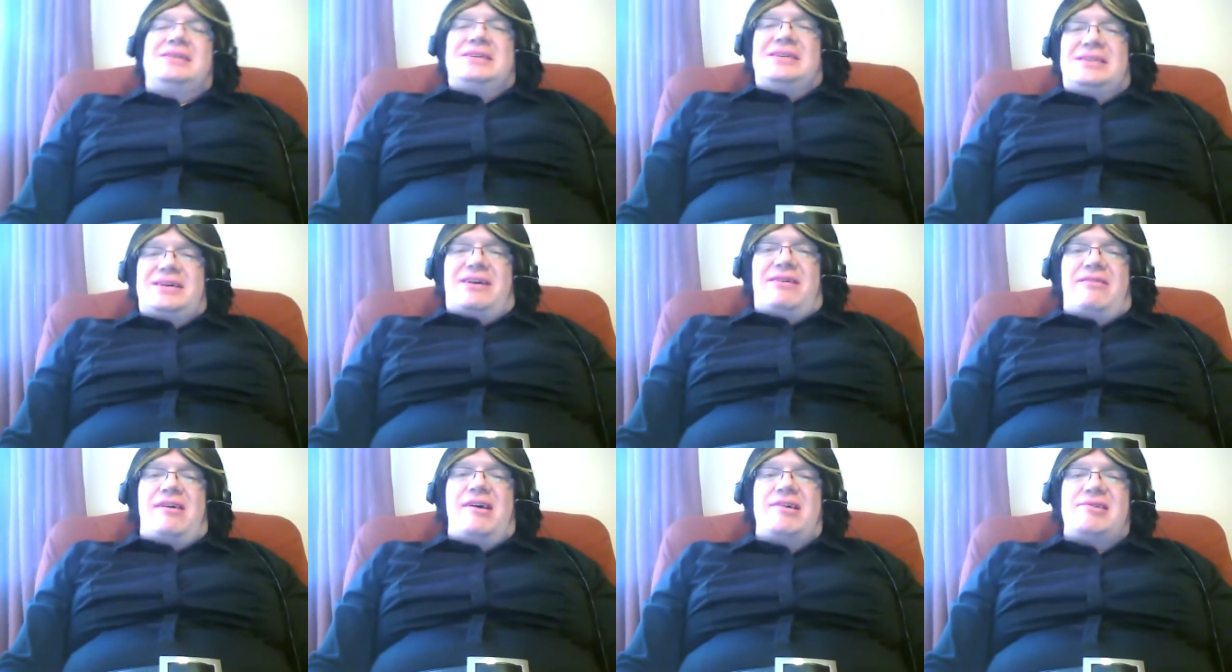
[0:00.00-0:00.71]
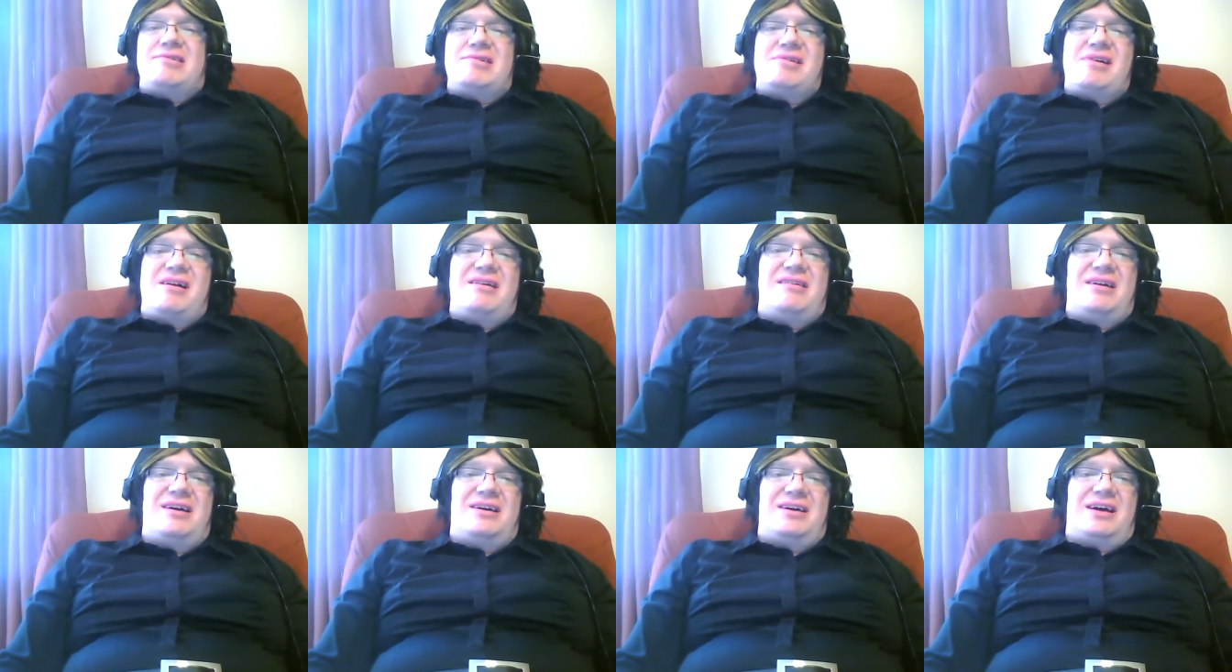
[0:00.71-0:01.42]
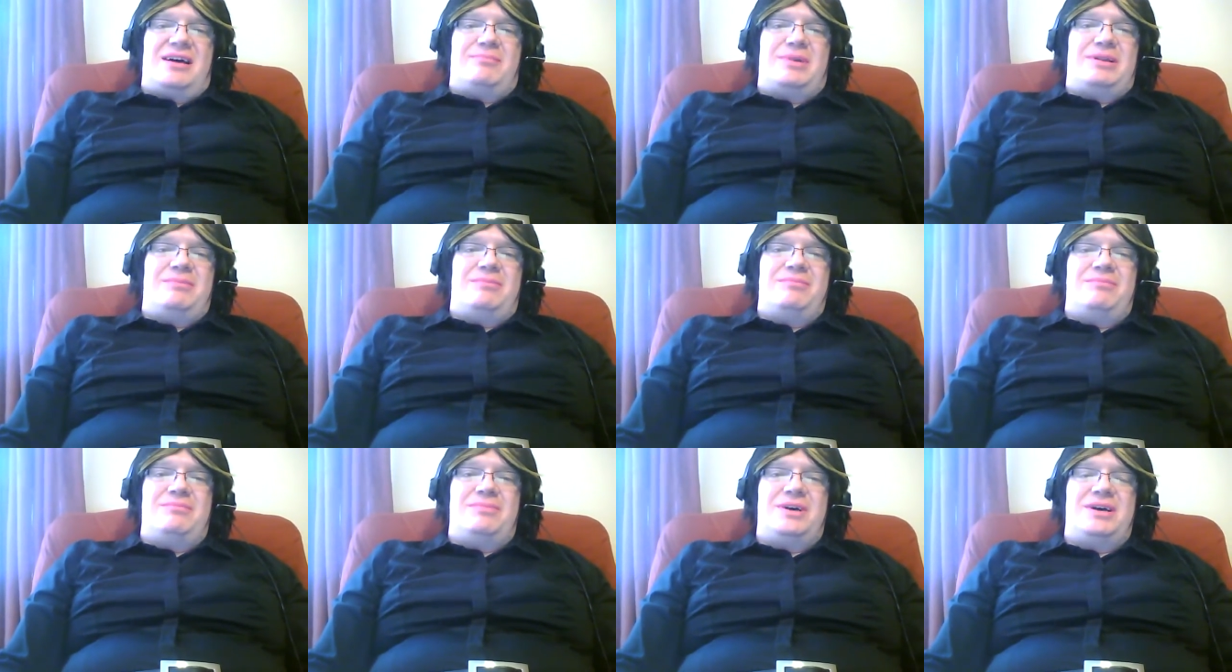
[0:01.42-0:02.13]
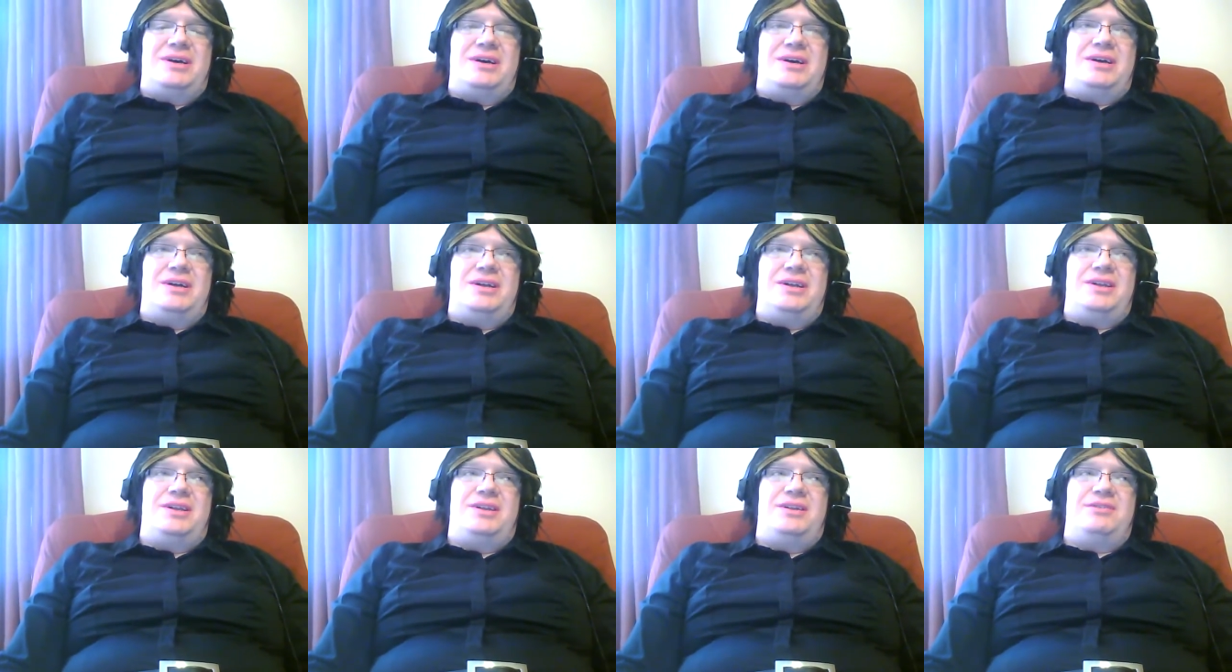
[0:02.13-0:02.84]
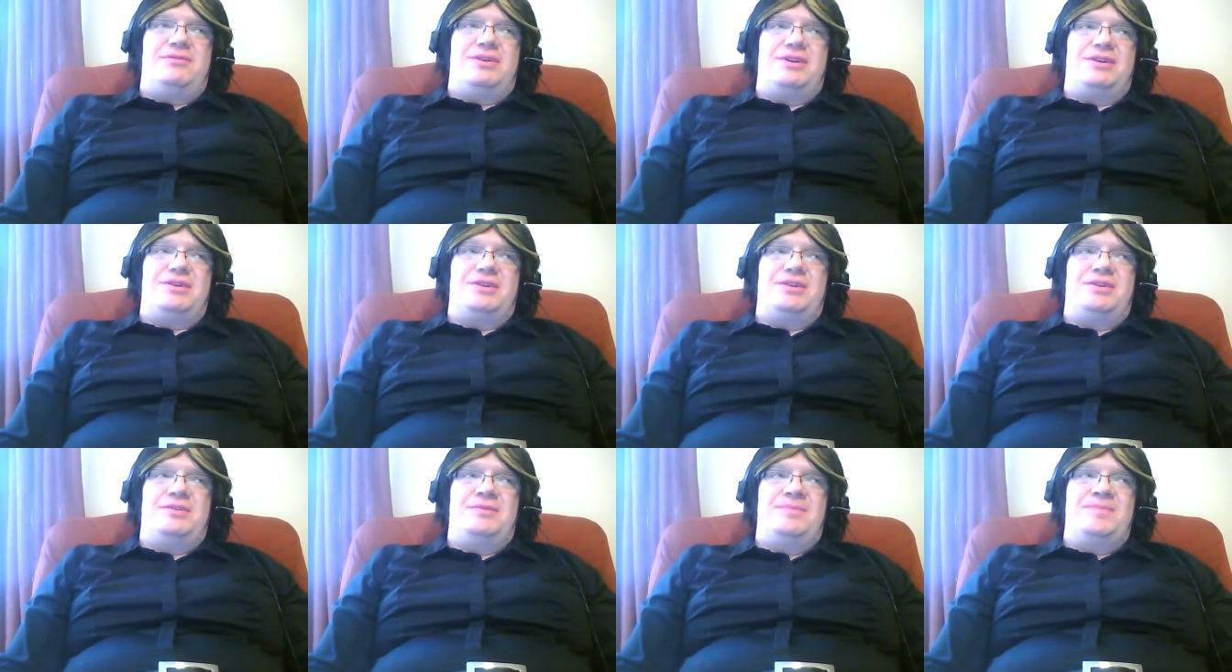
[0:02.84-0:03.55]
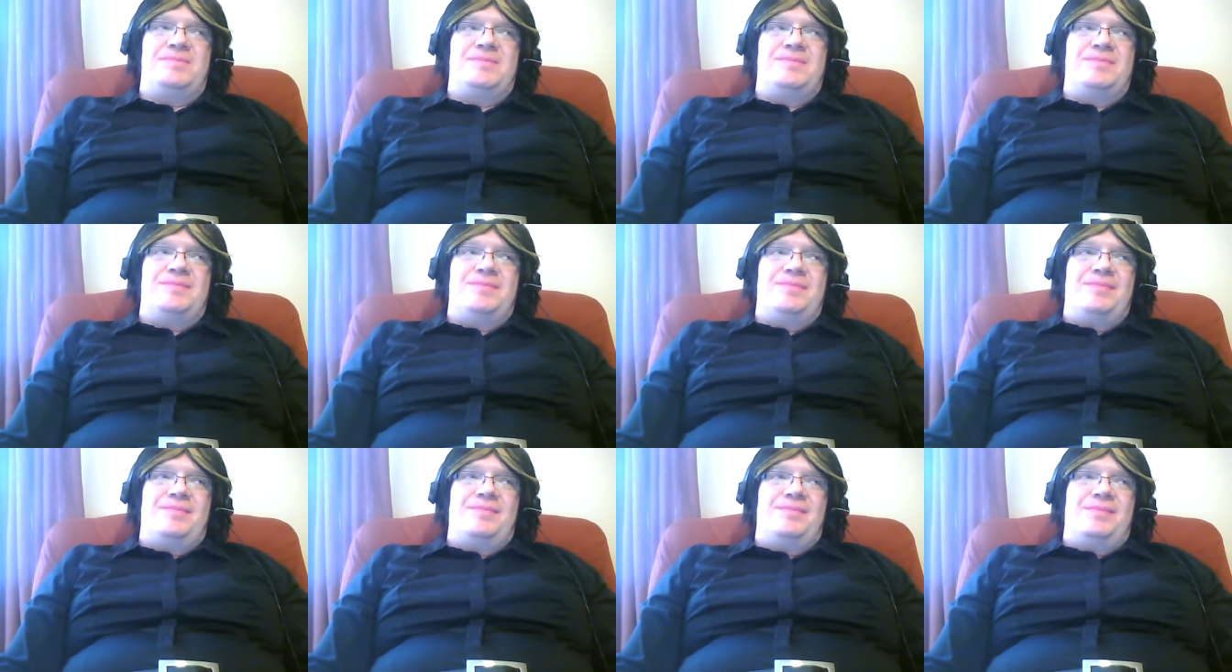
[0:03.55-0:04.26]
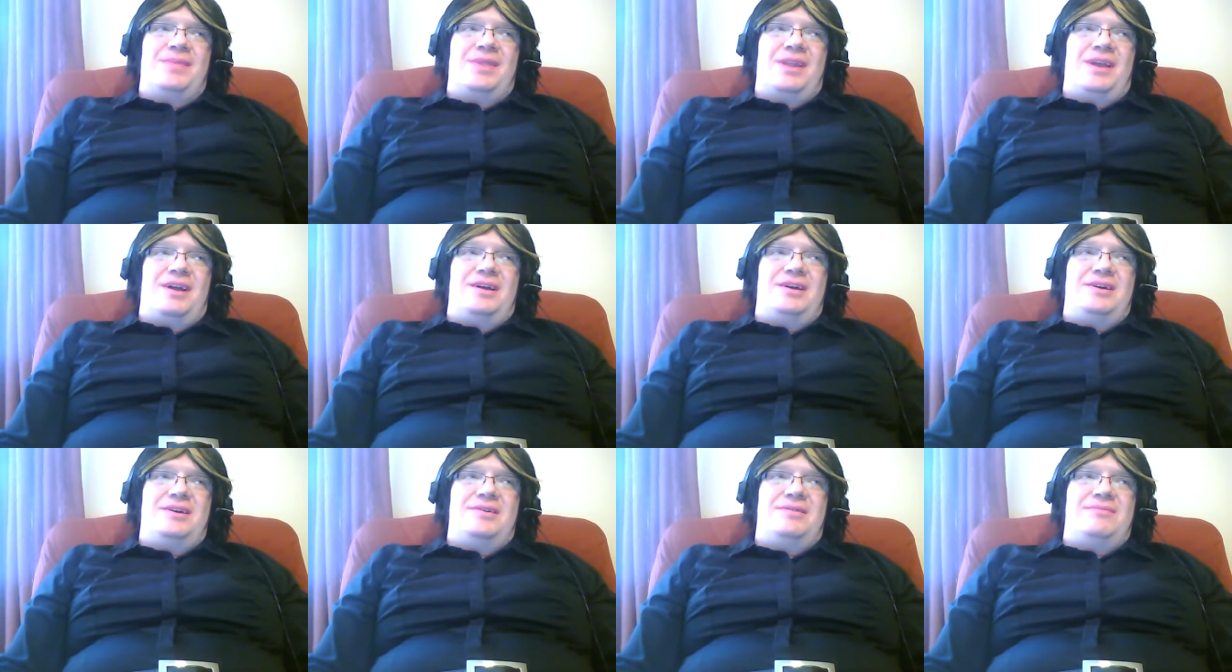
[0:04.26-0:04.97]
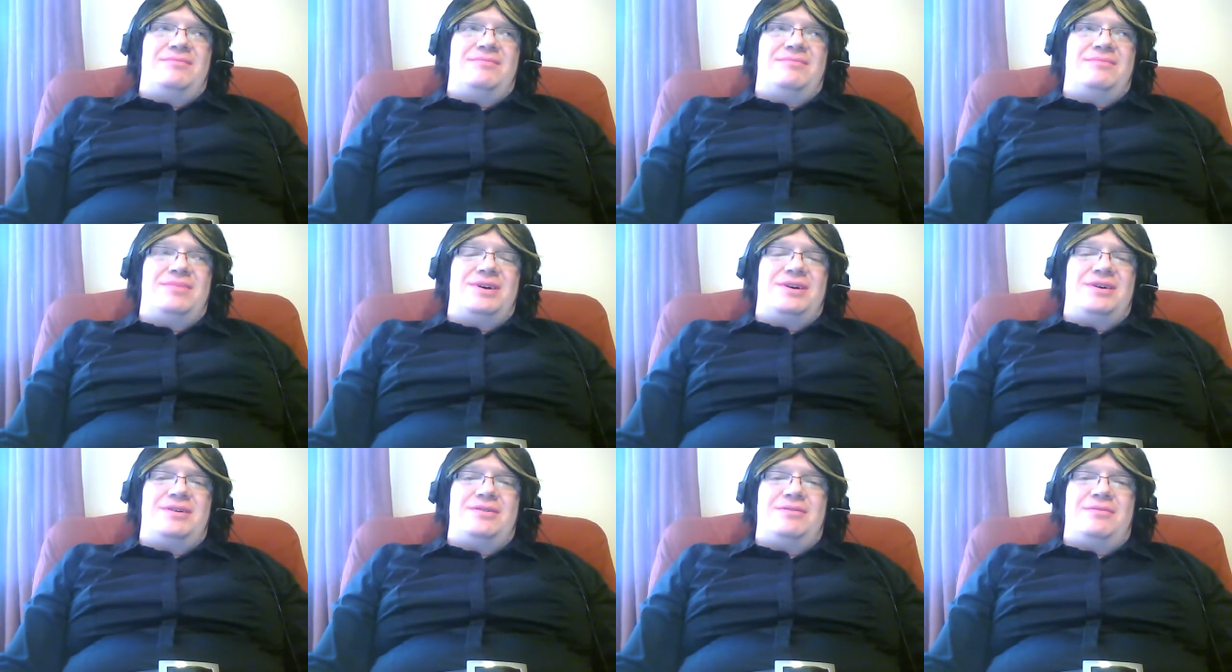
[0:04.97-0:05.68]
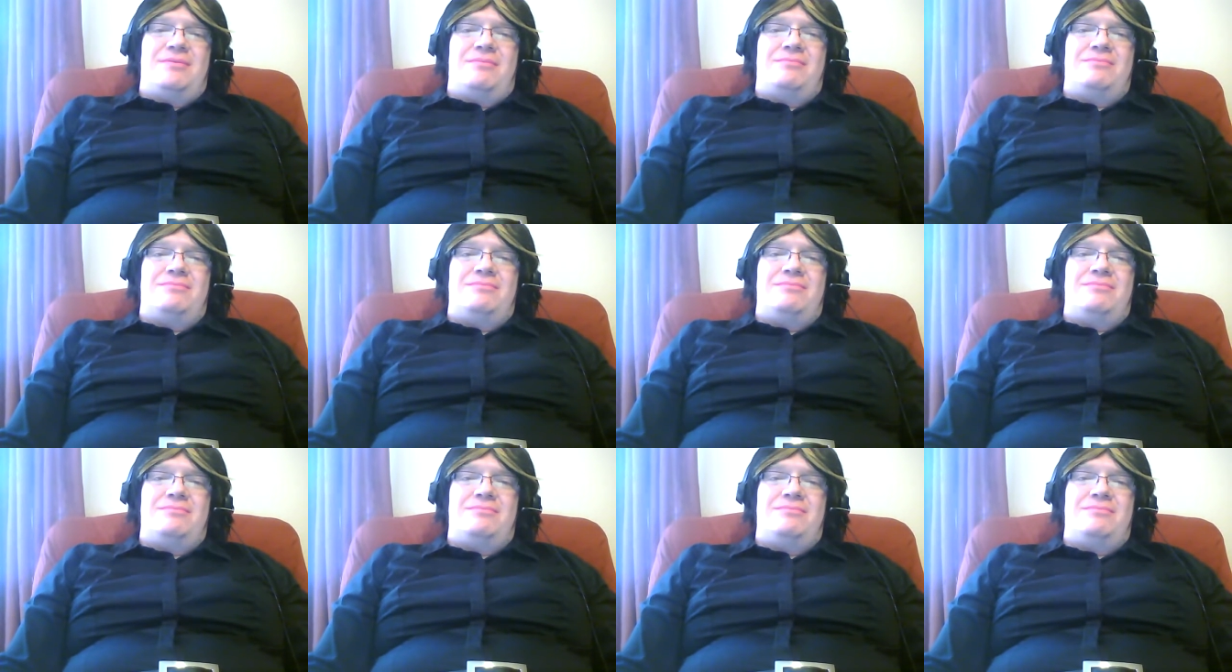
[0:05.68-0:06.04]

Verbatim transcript: So that'll happen. Uh, let's see what else. uh, um,